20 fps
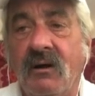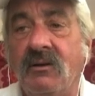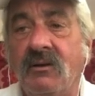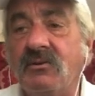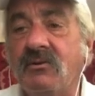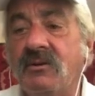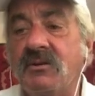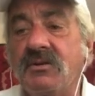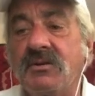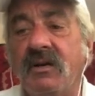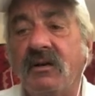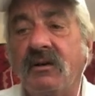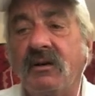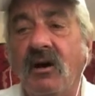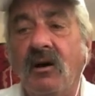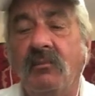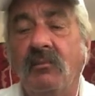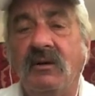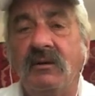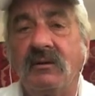the countries that
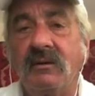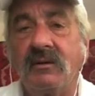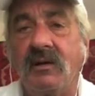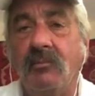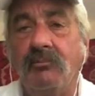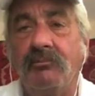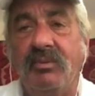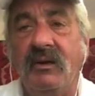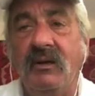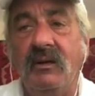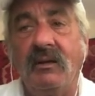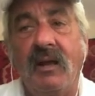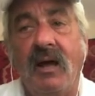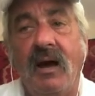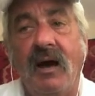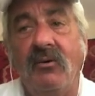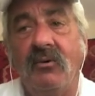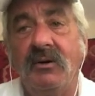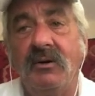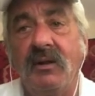come and compete
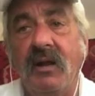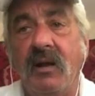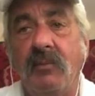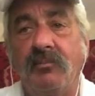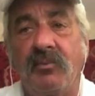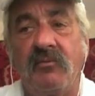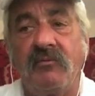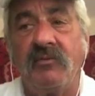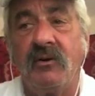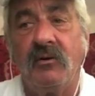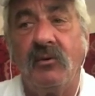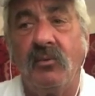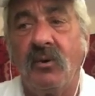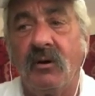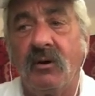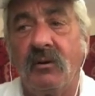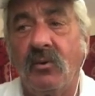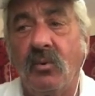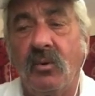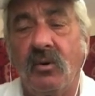now in Naperville
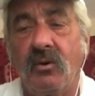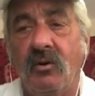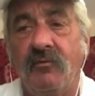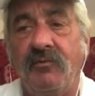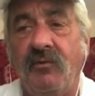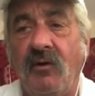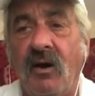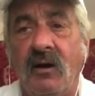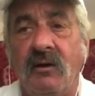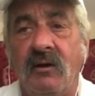where the world